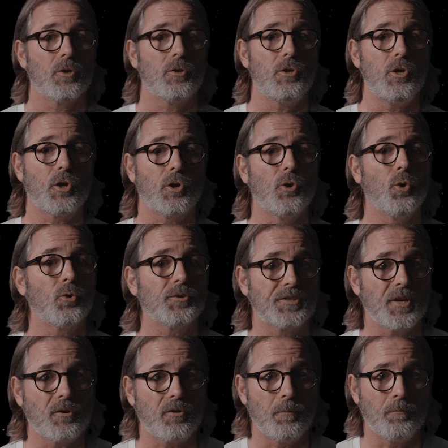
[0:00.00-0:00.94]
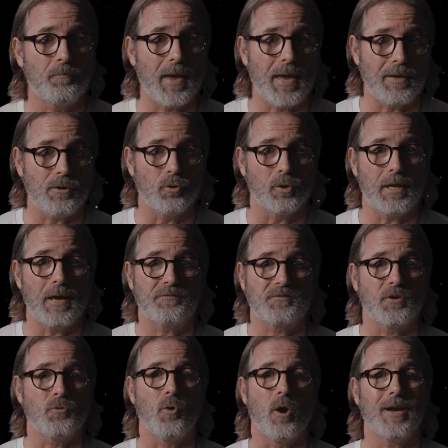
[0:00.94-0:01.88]
You can also compare your
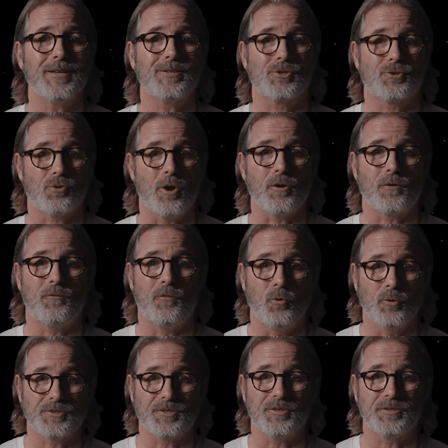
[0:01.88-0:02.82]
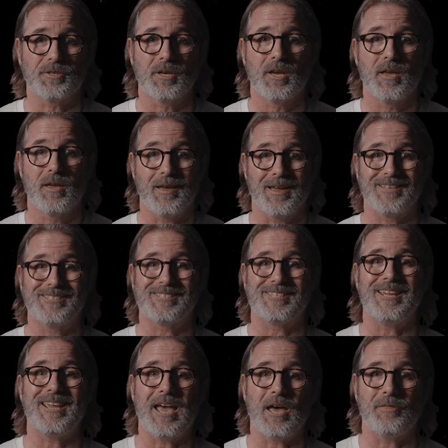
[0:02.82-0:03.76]
left and right stroke forces and
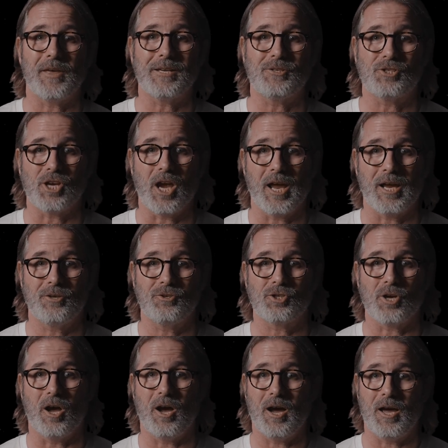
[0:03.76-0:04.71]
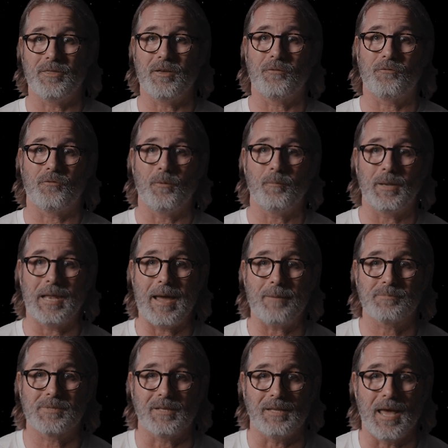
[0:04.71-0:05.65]
see how they change either from
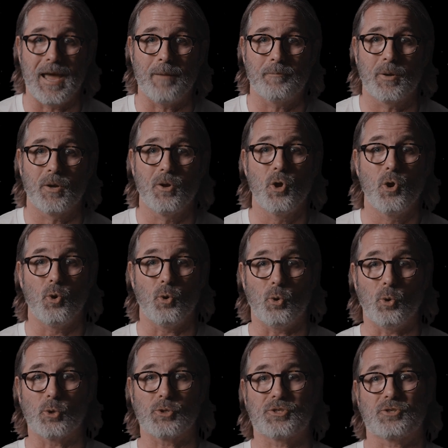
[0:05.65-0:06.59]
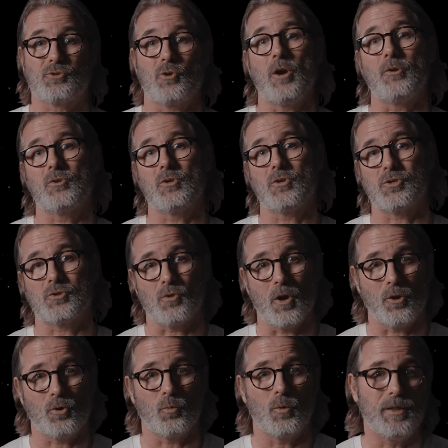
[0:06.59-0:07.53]
lap to lap or stroke to
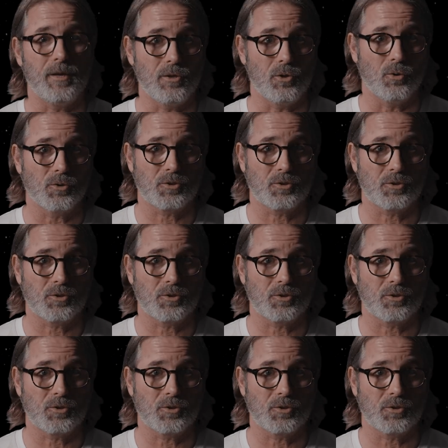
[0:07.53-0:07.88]
stroke within your